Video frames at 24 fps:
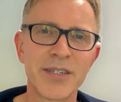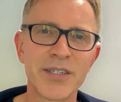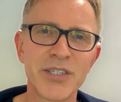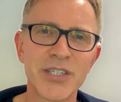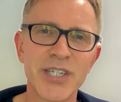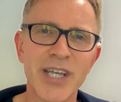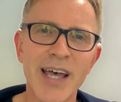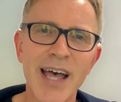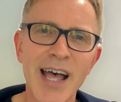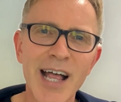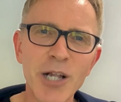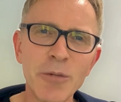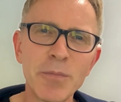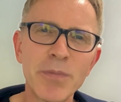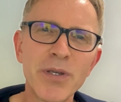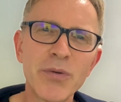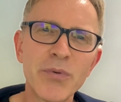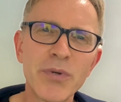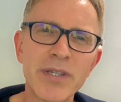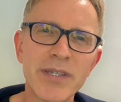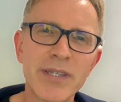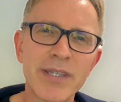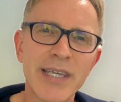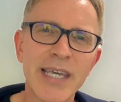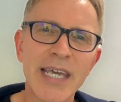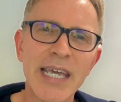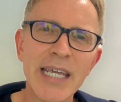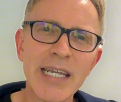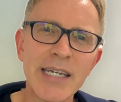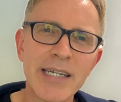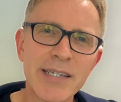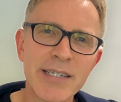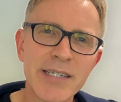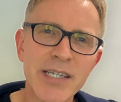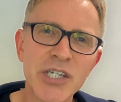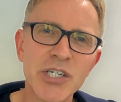To help you with key
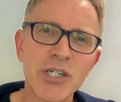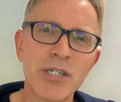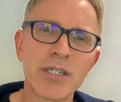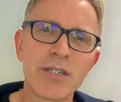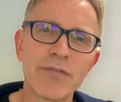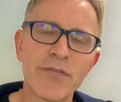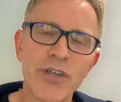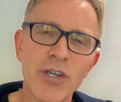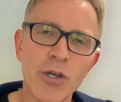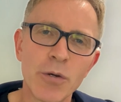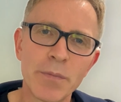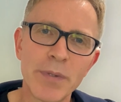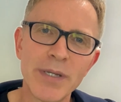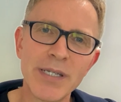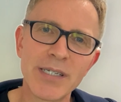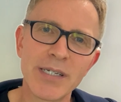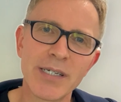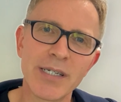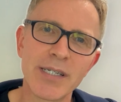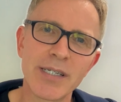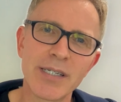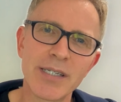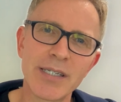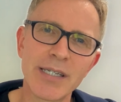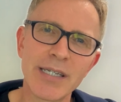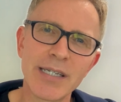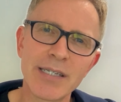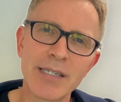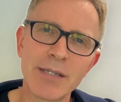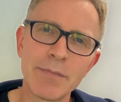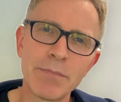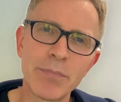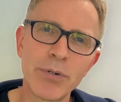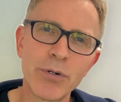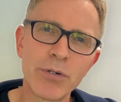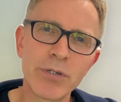decisions for your business, it's
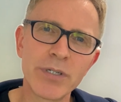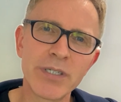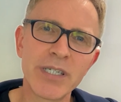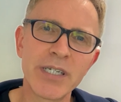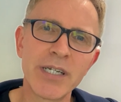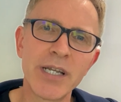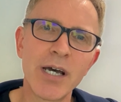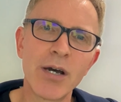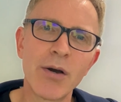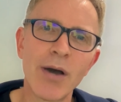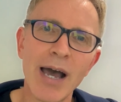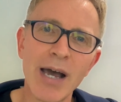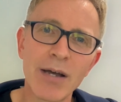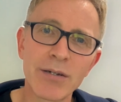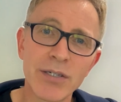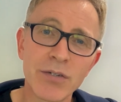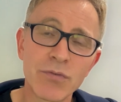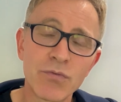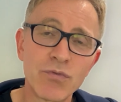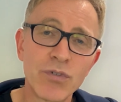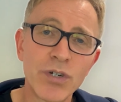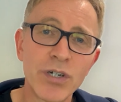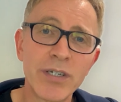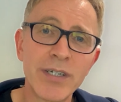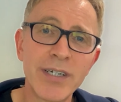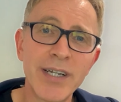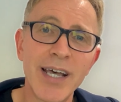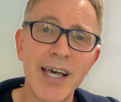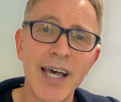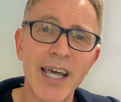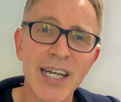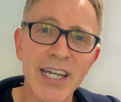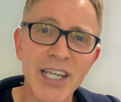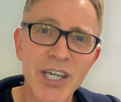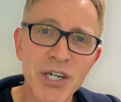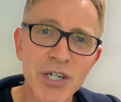important to know how to run
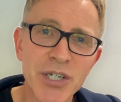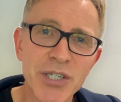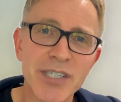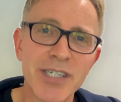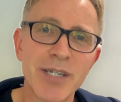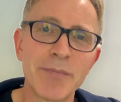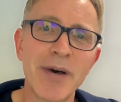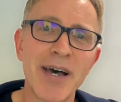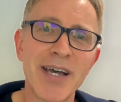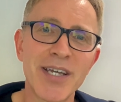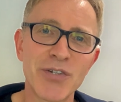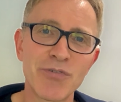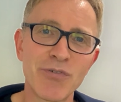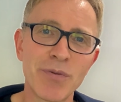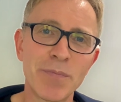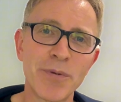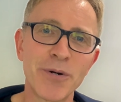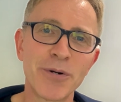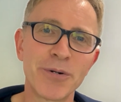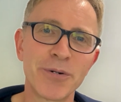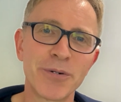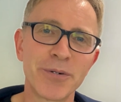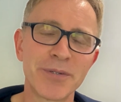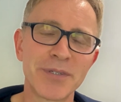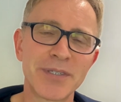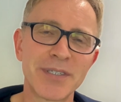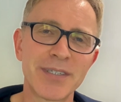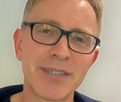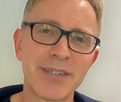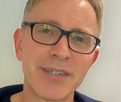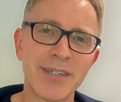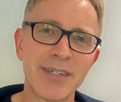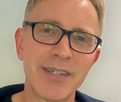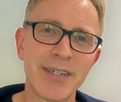and customize reports.